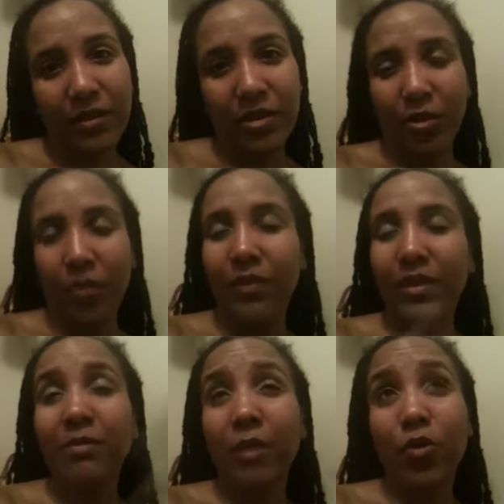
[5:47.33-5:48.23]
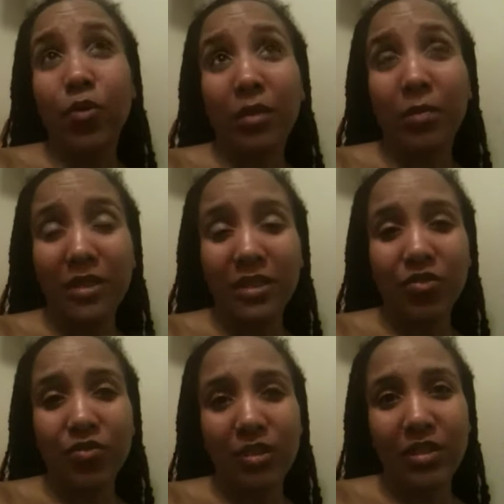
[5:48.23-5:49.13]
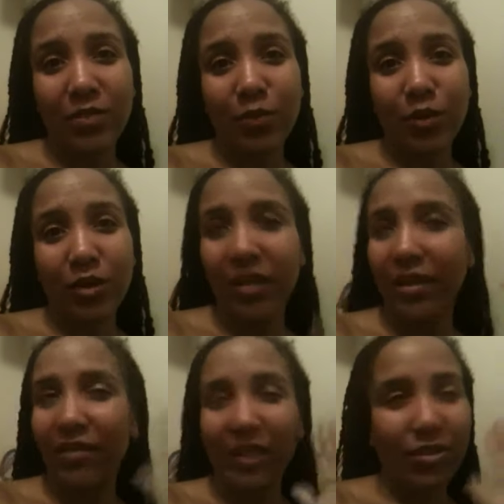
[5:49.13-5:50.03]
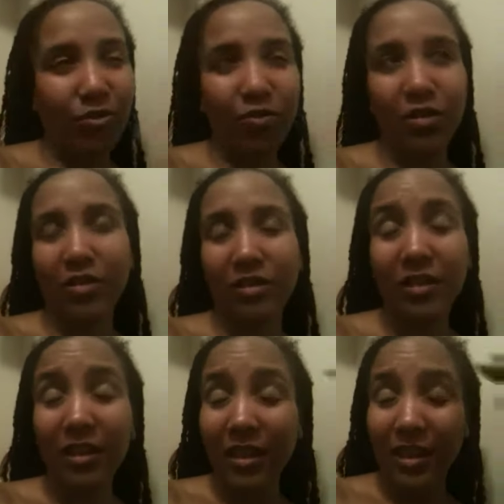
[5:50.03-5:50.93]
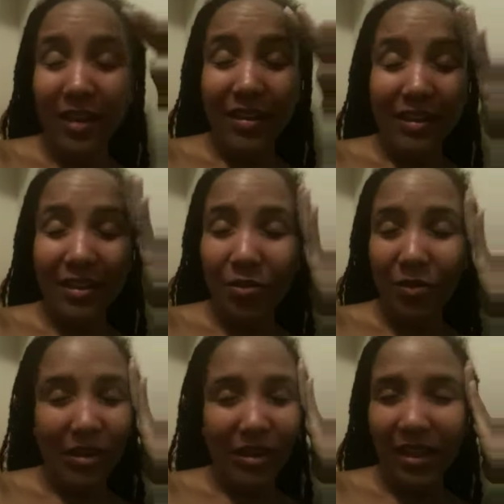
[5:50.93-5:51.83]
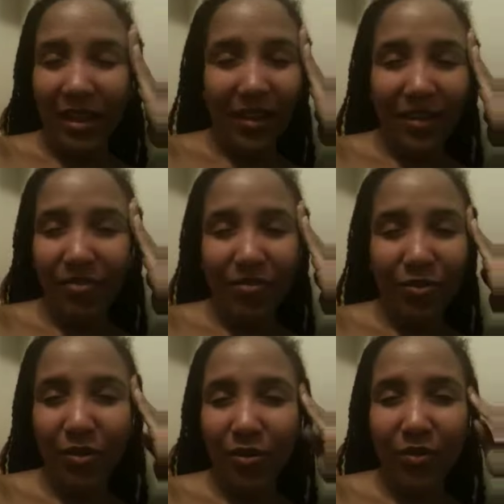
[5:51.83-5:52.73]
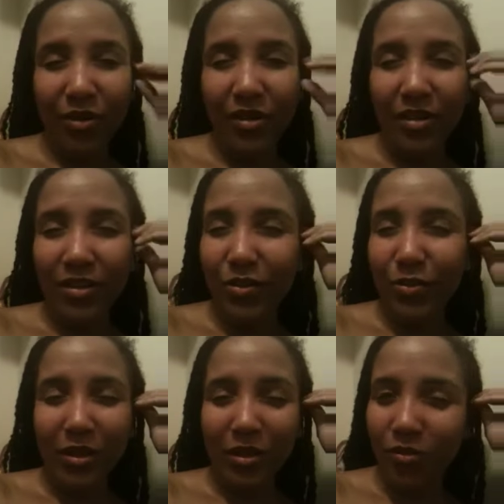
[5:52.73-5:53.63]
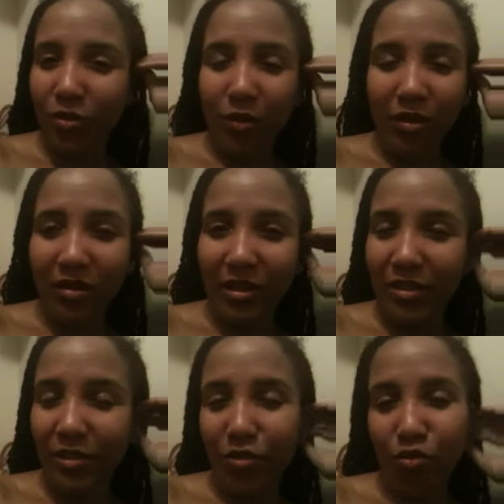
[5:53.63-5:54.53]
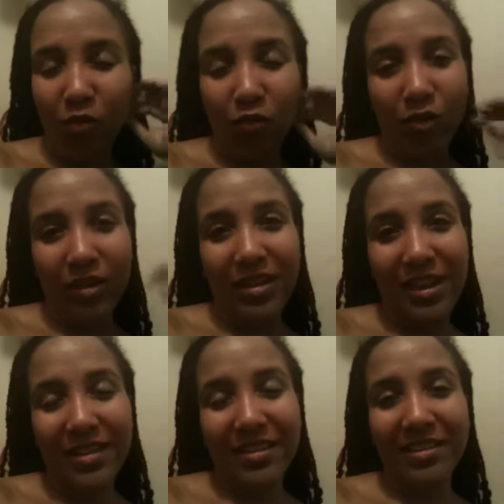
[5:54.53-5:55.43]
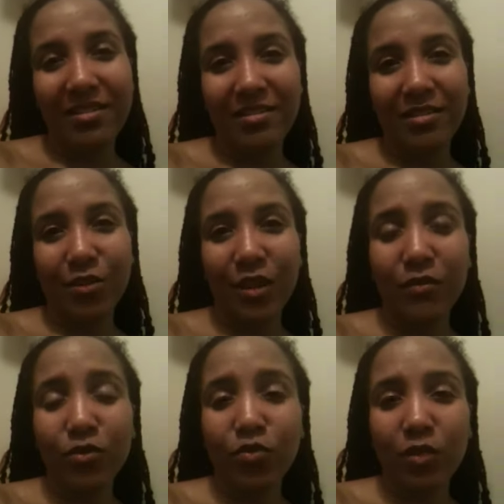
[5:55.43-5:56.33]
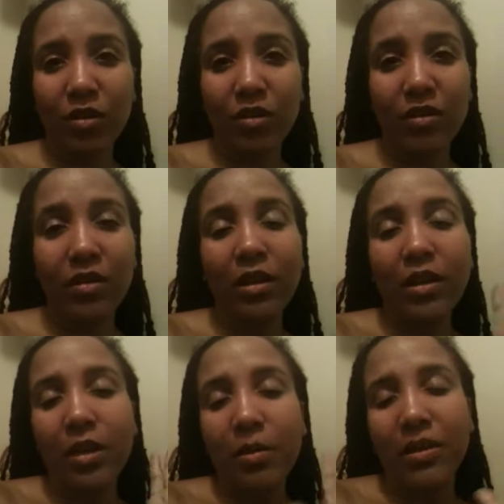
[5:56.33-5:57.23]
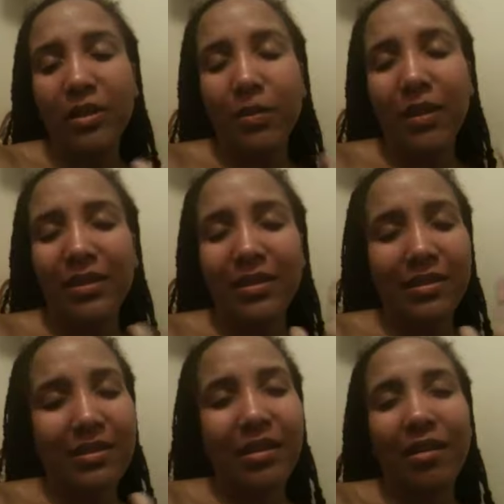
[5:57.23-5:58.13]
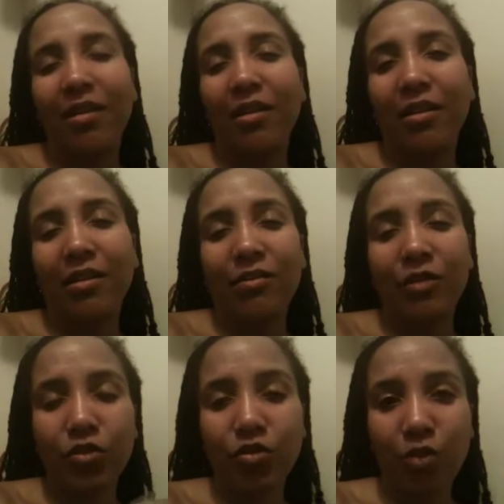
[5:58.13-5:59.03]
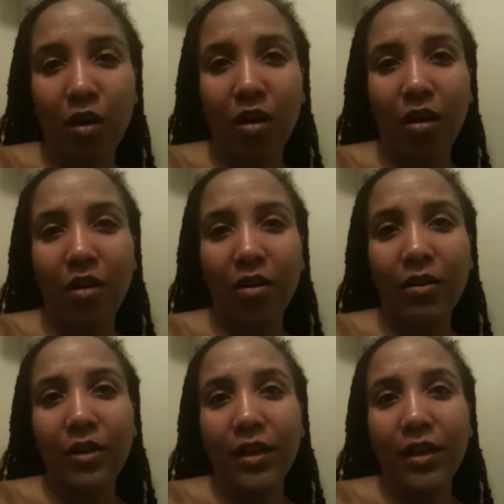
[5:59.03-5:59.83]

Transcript: So that's my quick message for this morning. I've got to run. I literally have, you know, 20 or 30 things to do before the day is done. So I have to run. Peace, blessings, love to all.